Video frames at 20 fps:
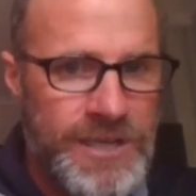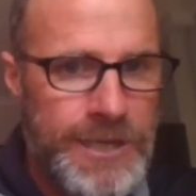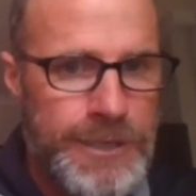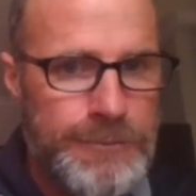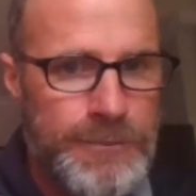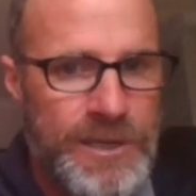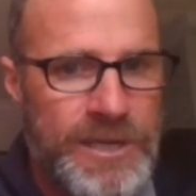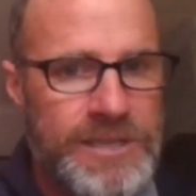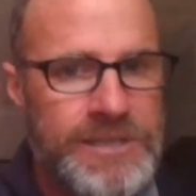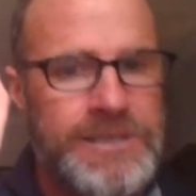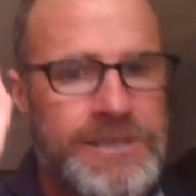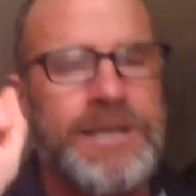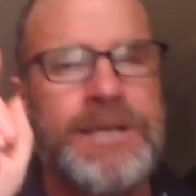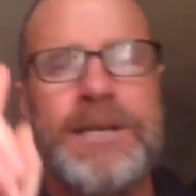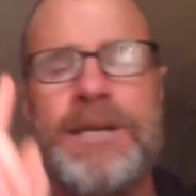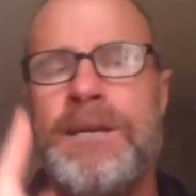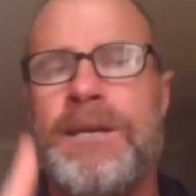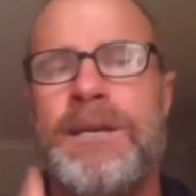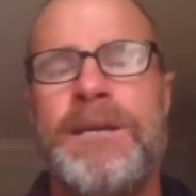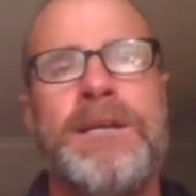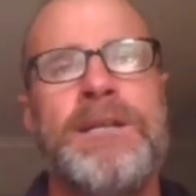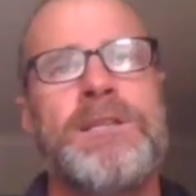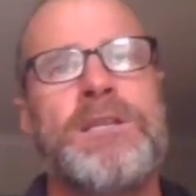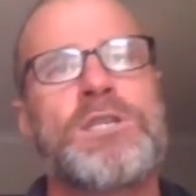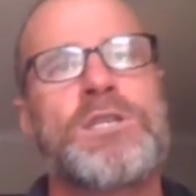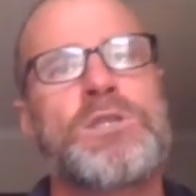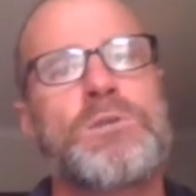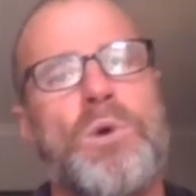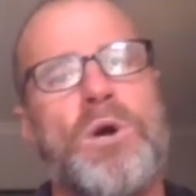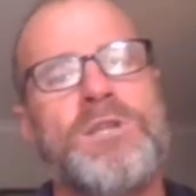centimetres.
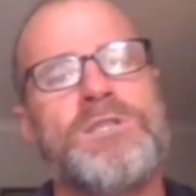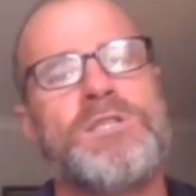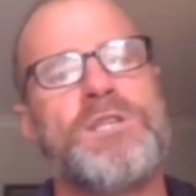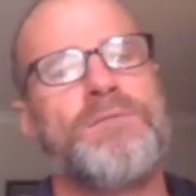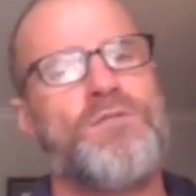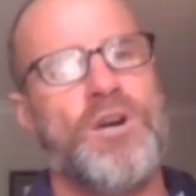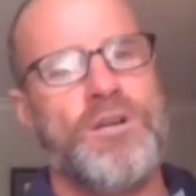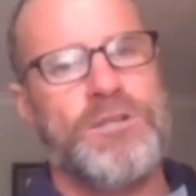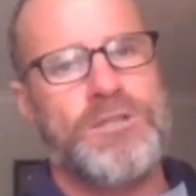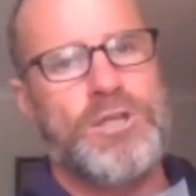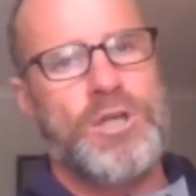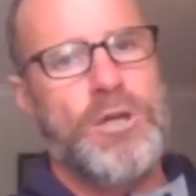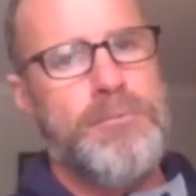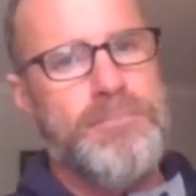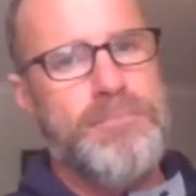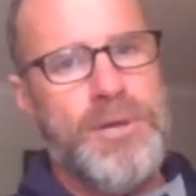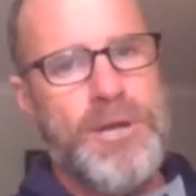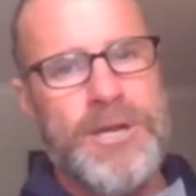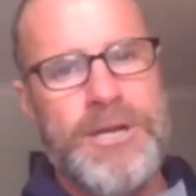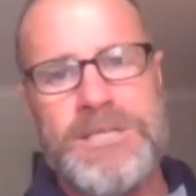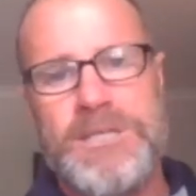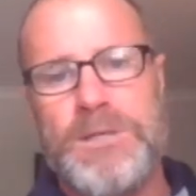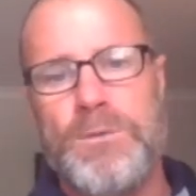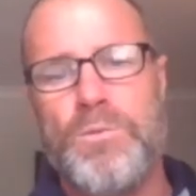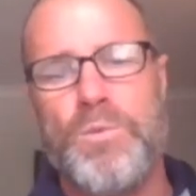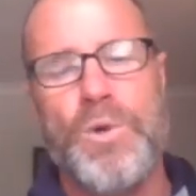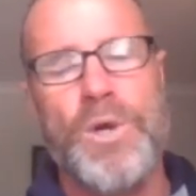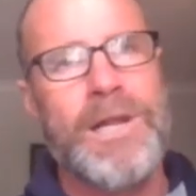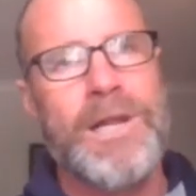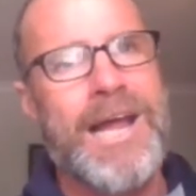The Swans have got two beauties
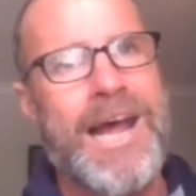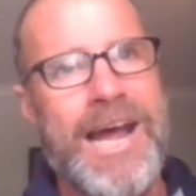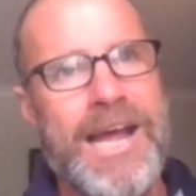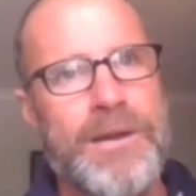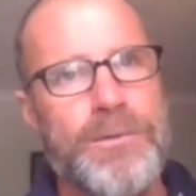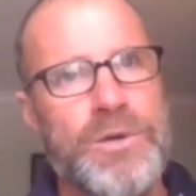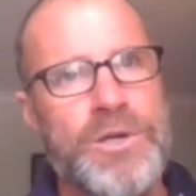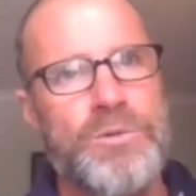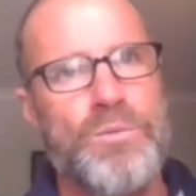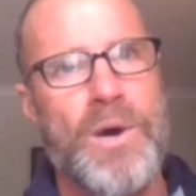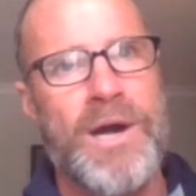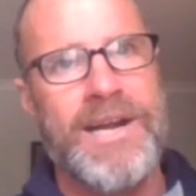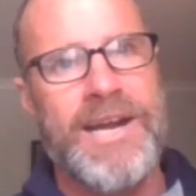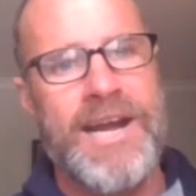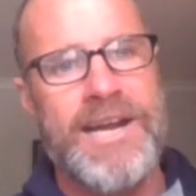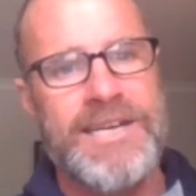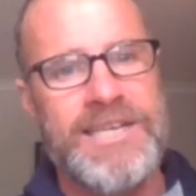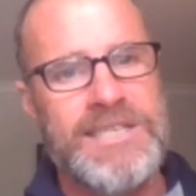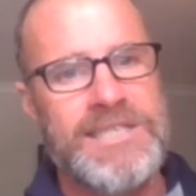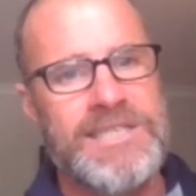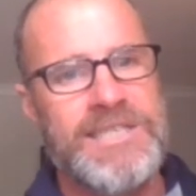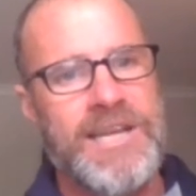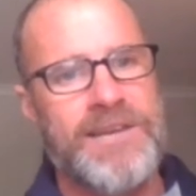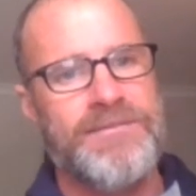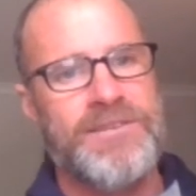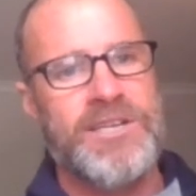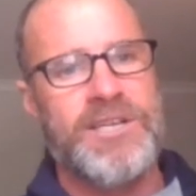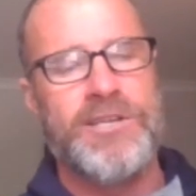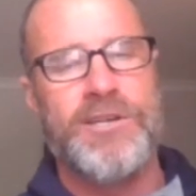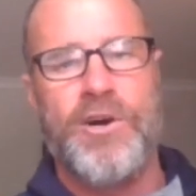in Will Hayward,
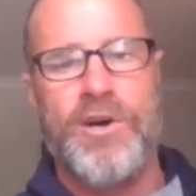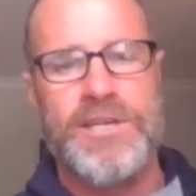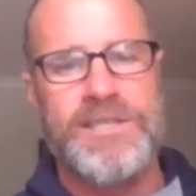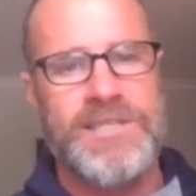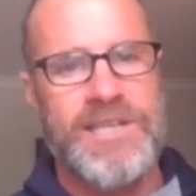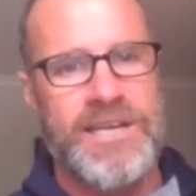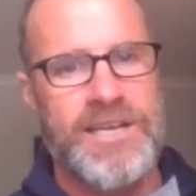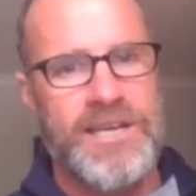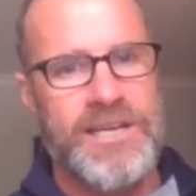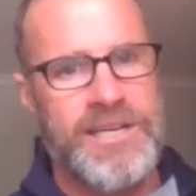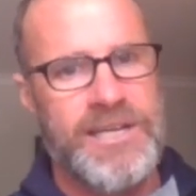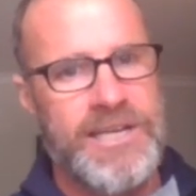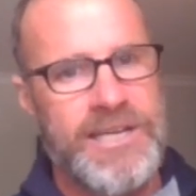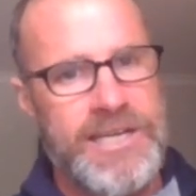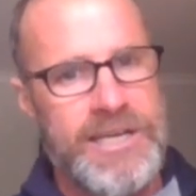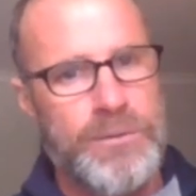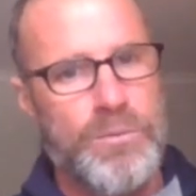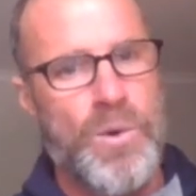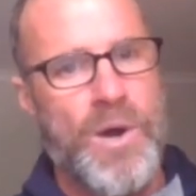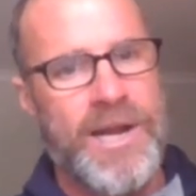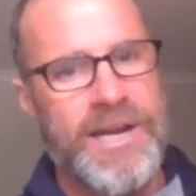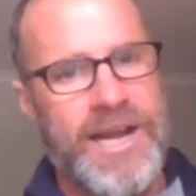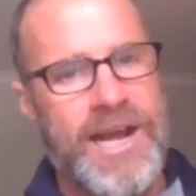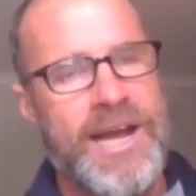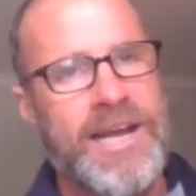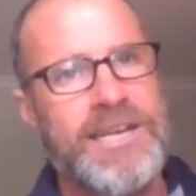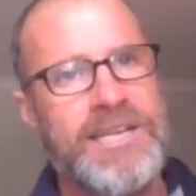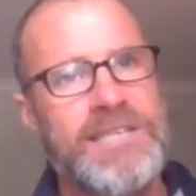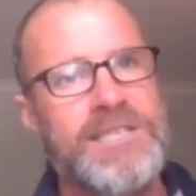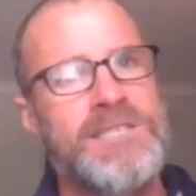187, and Isaac Heaney,
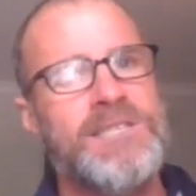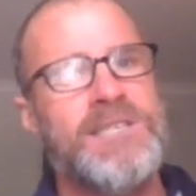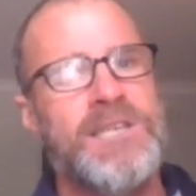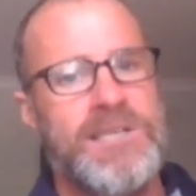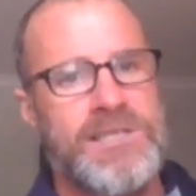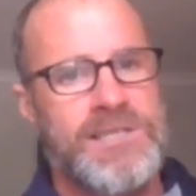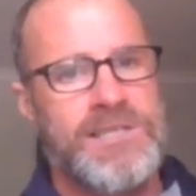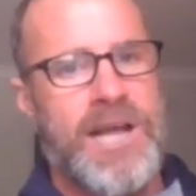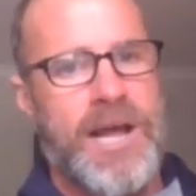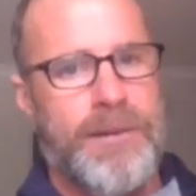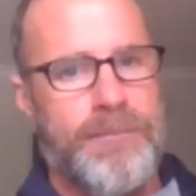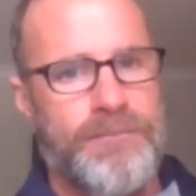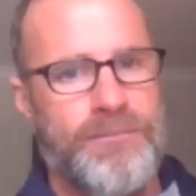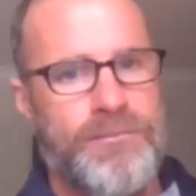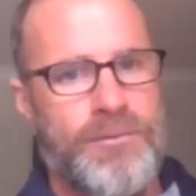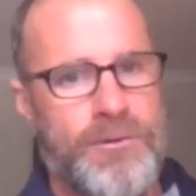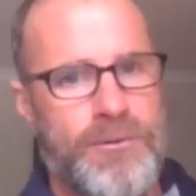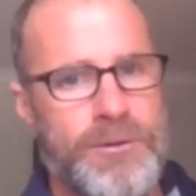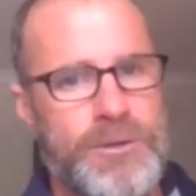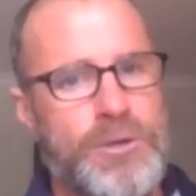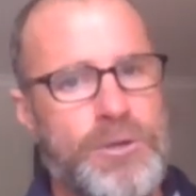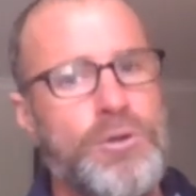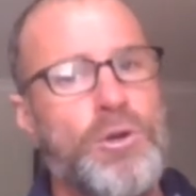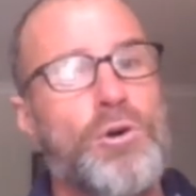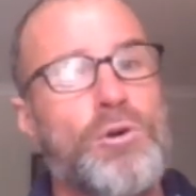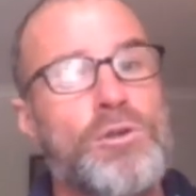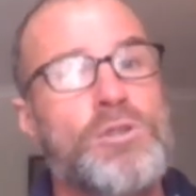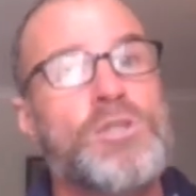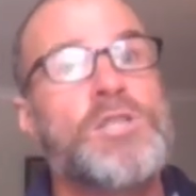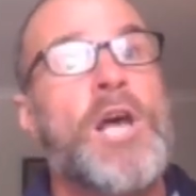186 up forward,
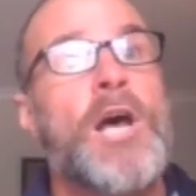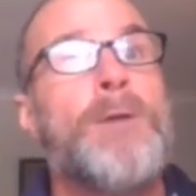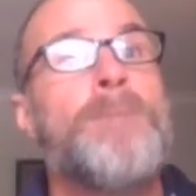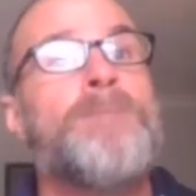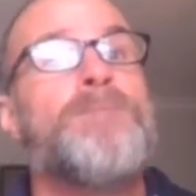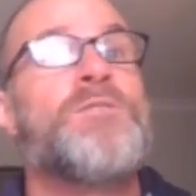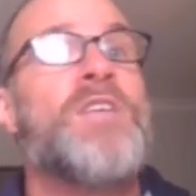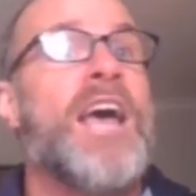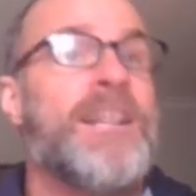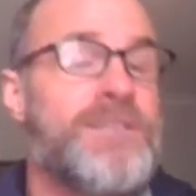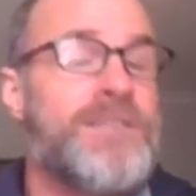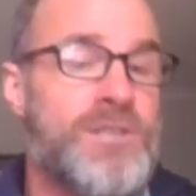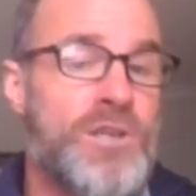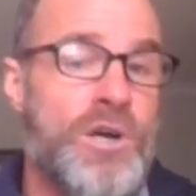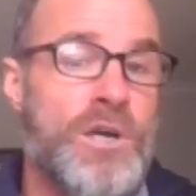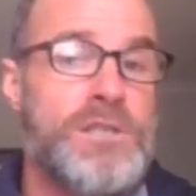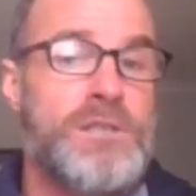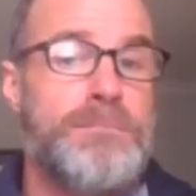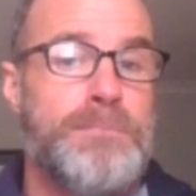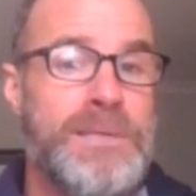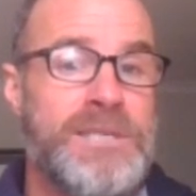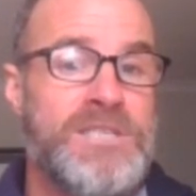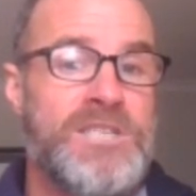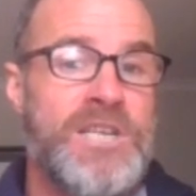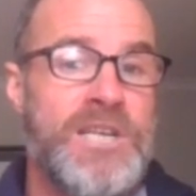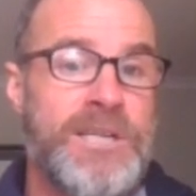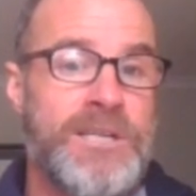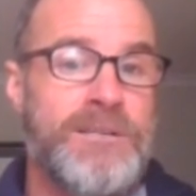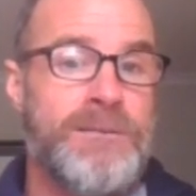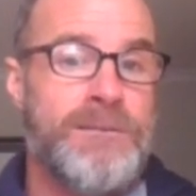who'd also at times
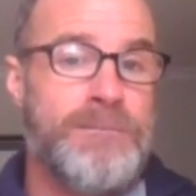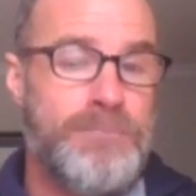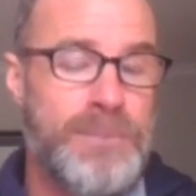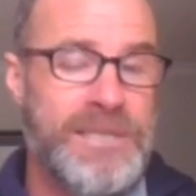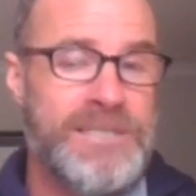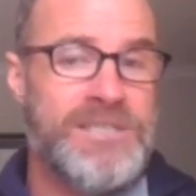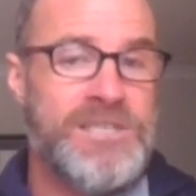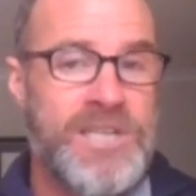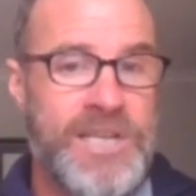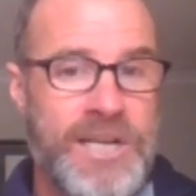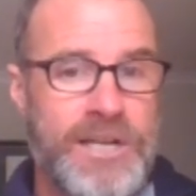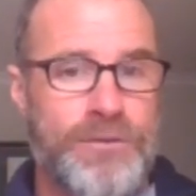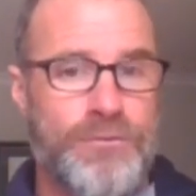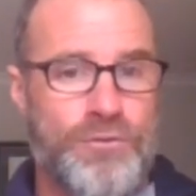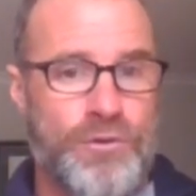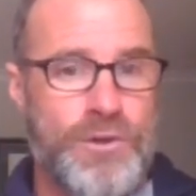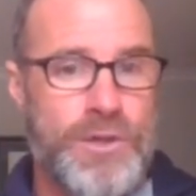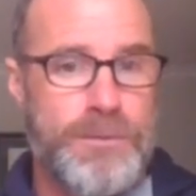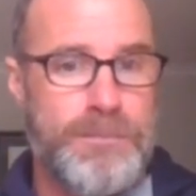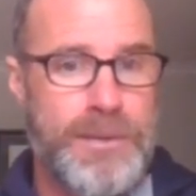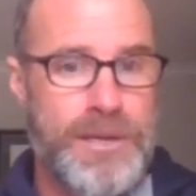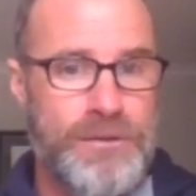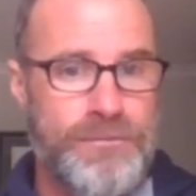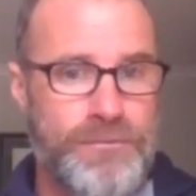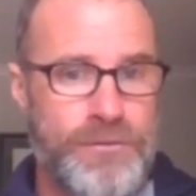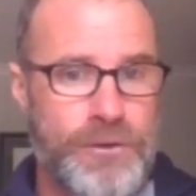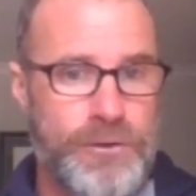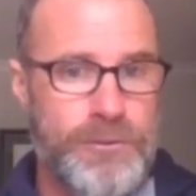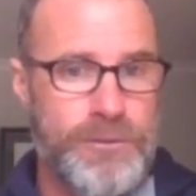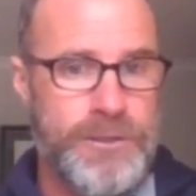pinch hit through the
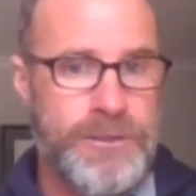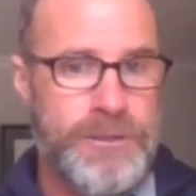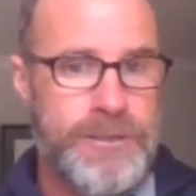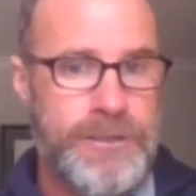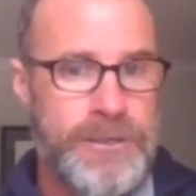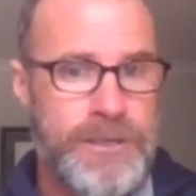midfield.